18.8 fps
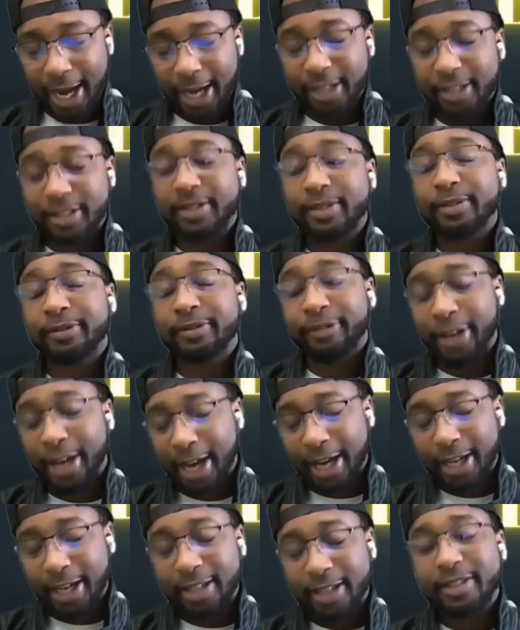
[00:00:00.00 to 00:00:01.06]
You
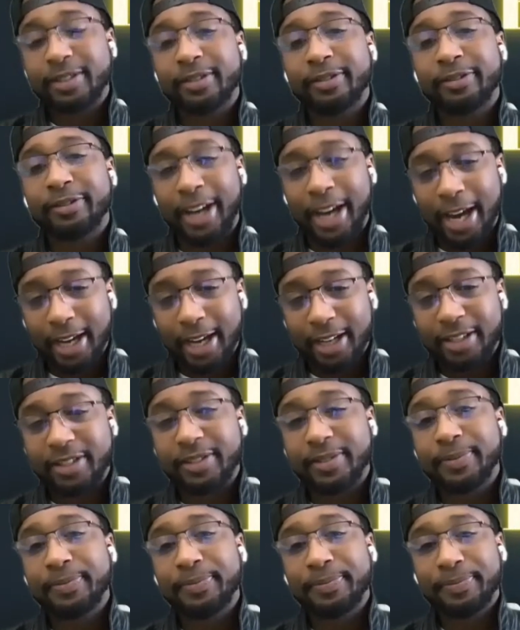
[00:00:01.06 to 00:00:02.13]
know, it's
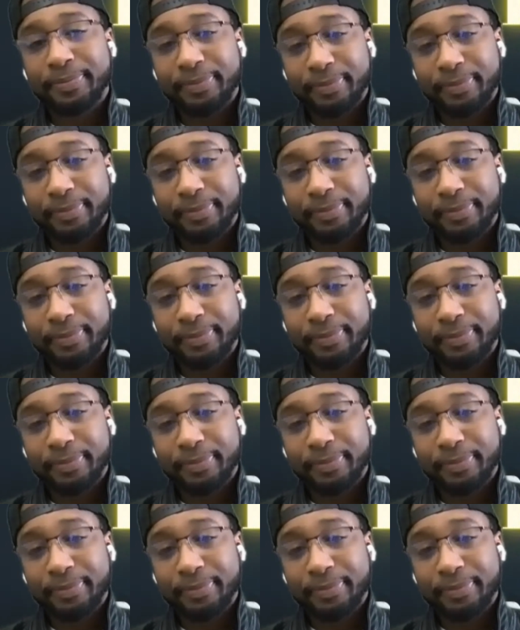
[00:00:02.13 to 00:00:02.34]
tough.